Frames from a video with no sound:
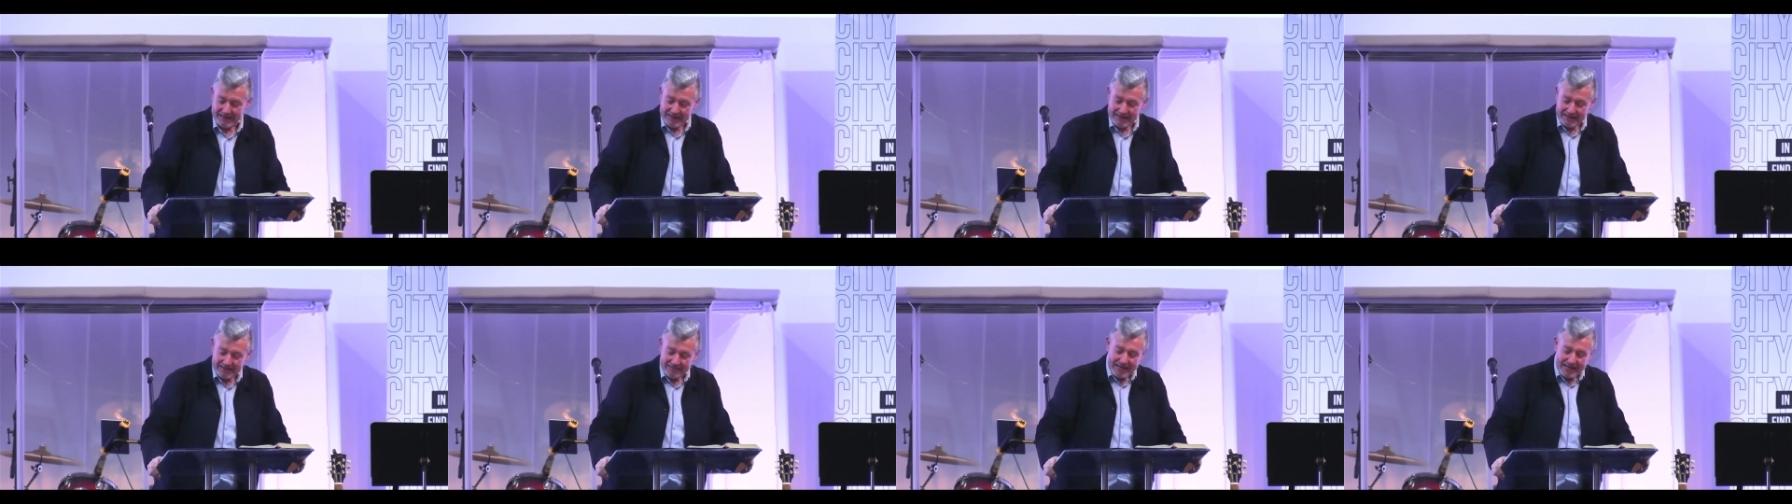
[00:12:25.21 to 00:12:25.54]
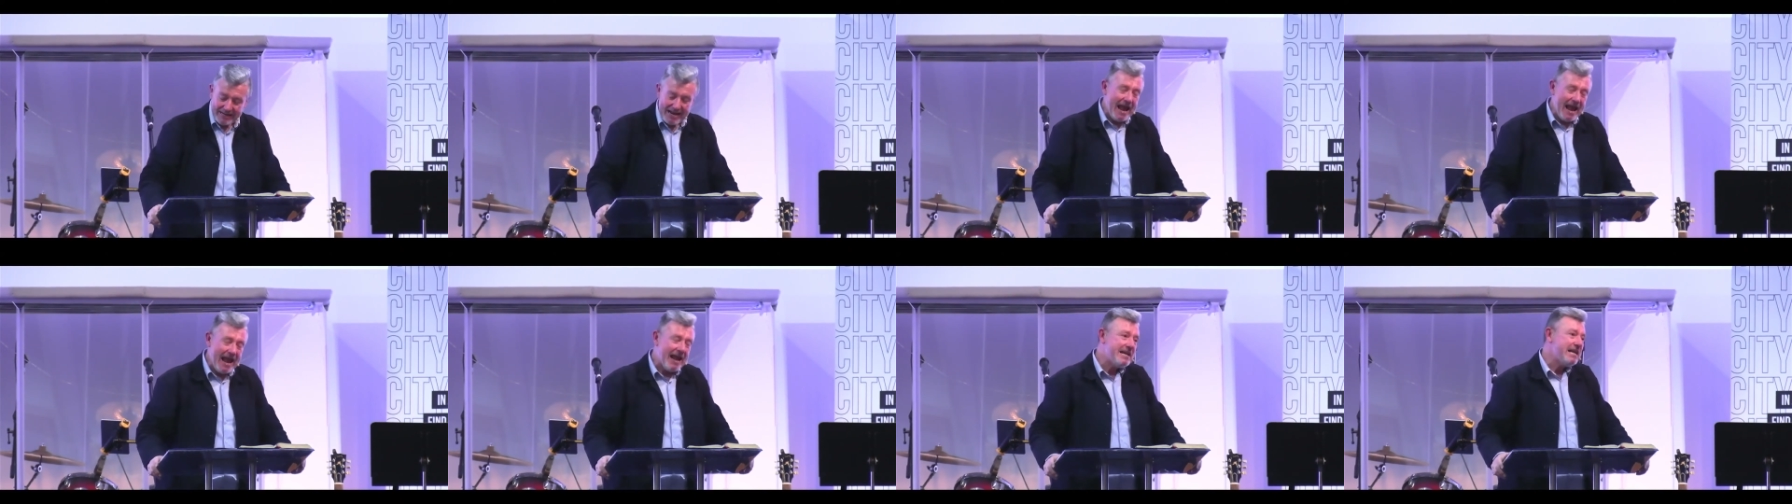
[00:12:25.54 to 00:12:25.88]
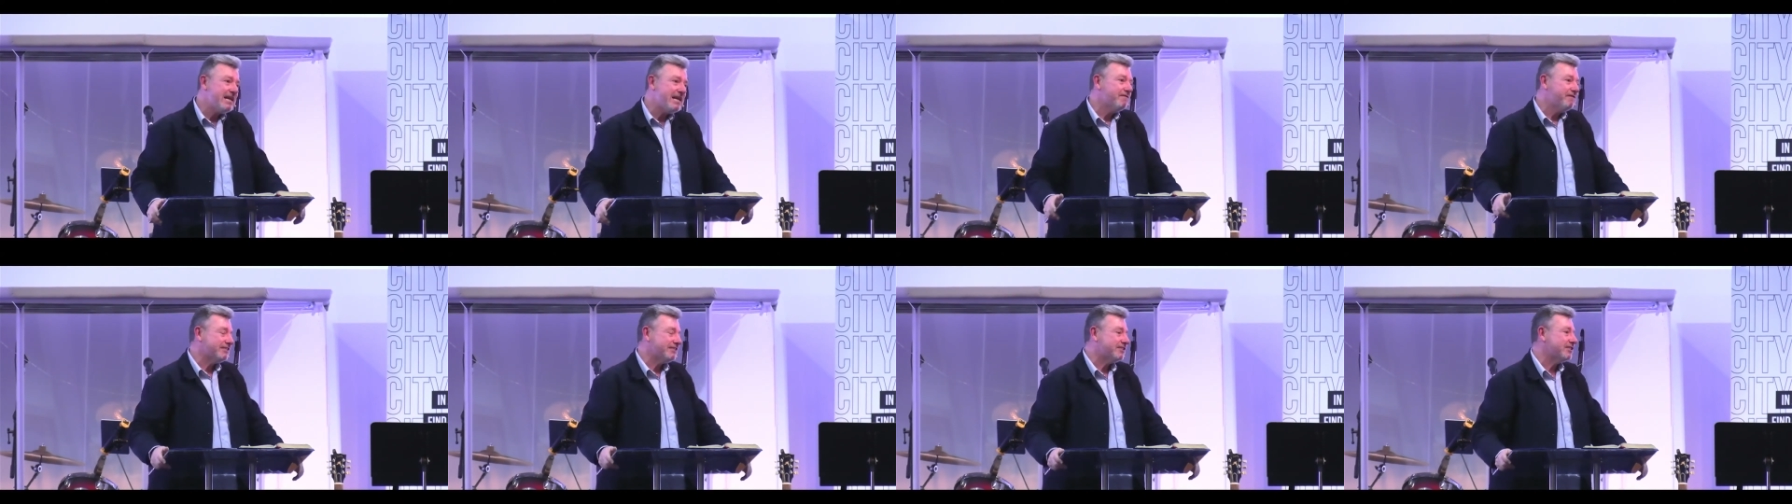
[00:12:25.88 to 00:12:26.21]
that any
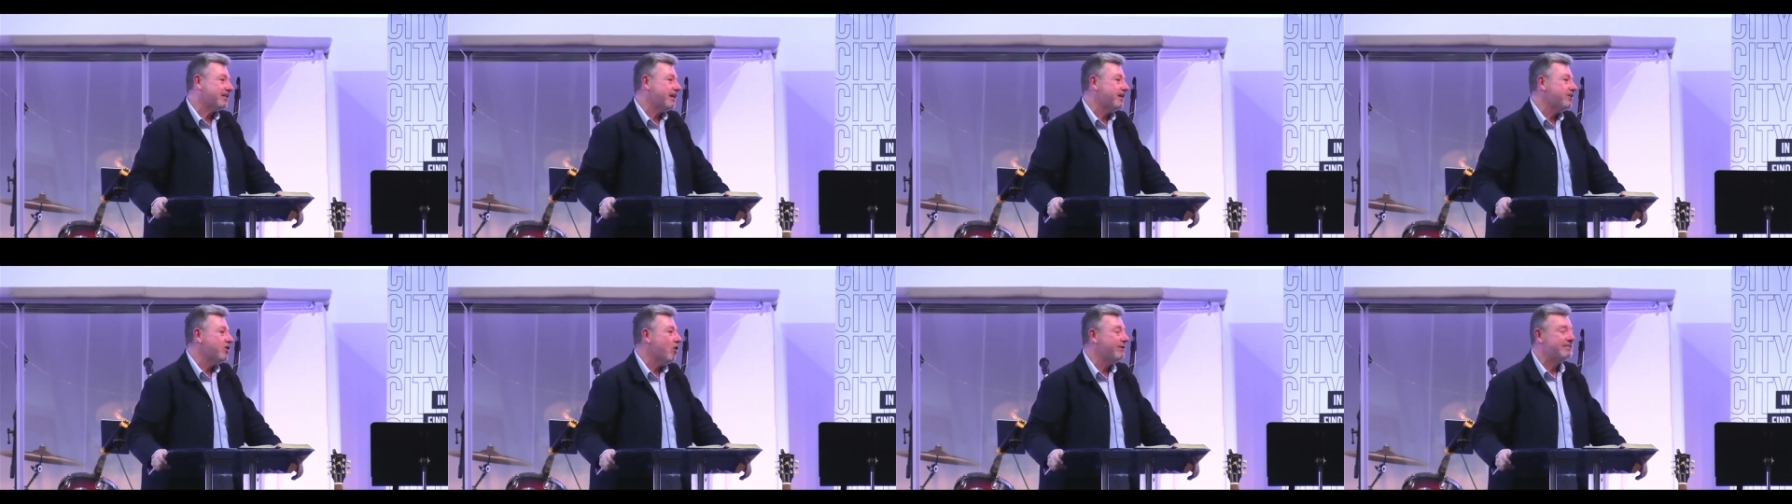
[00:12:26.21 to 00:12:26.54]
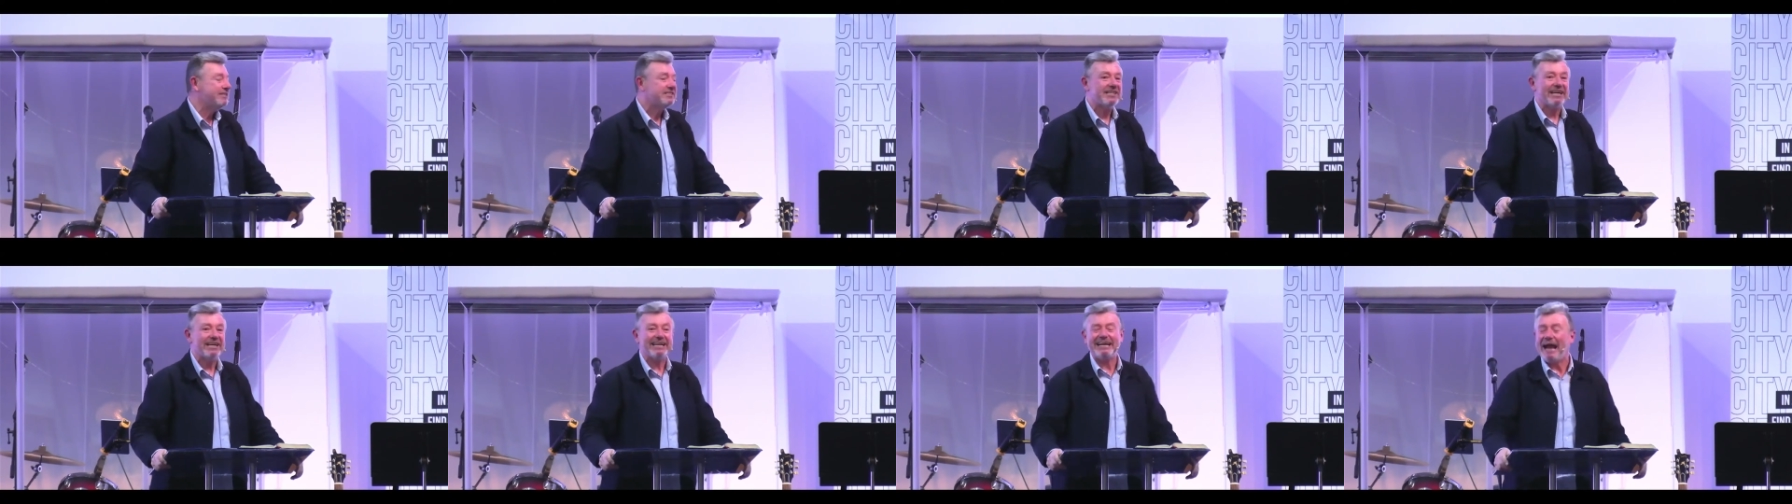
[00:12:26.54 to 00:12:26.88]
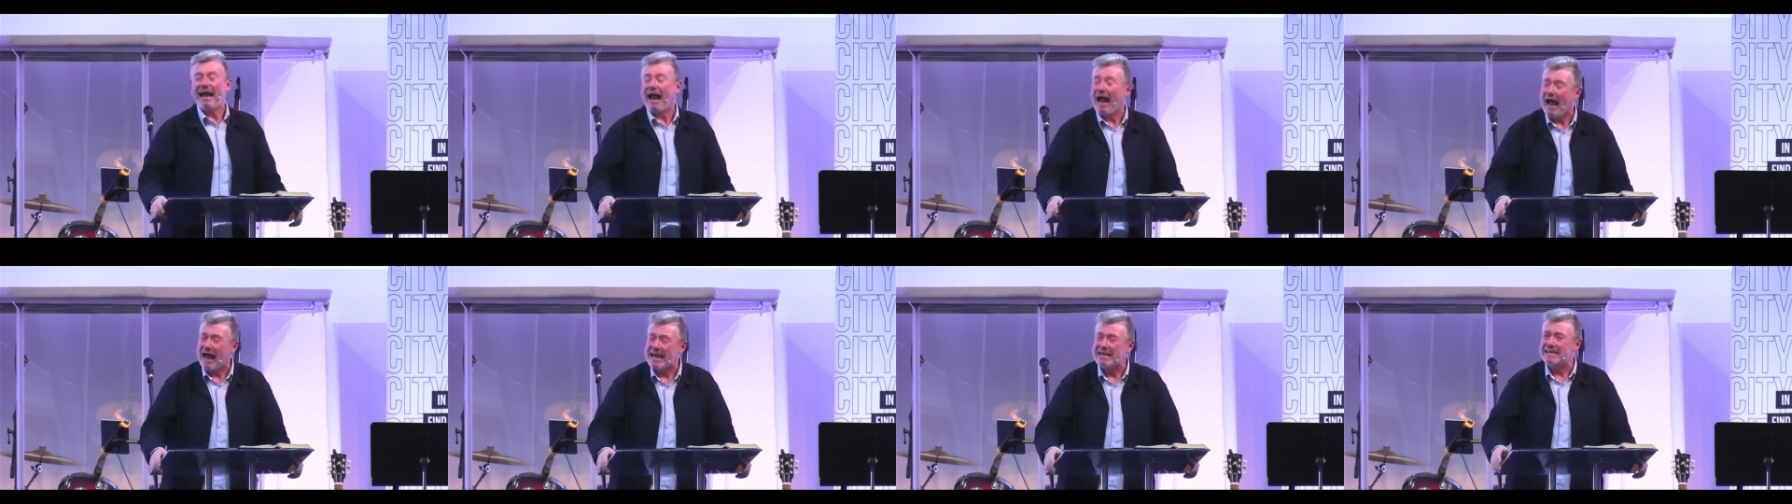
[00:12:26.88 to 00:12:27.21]
of us can know is the
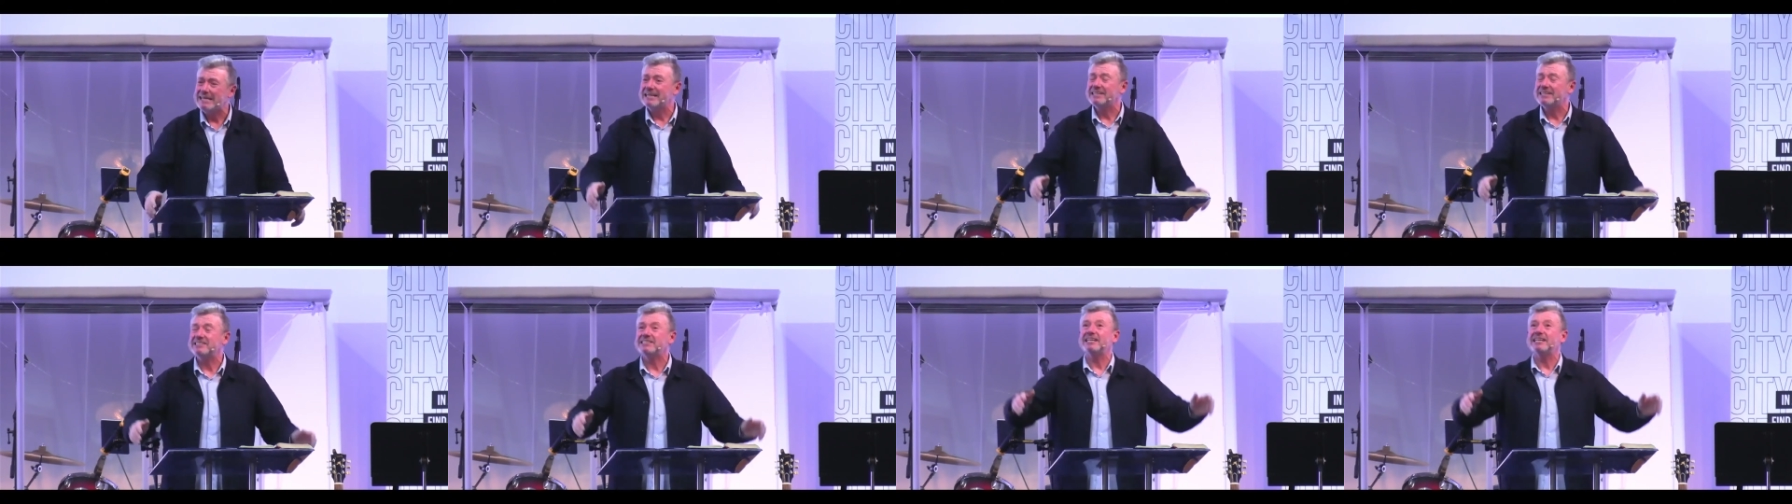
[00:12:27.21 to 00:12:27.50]
kindness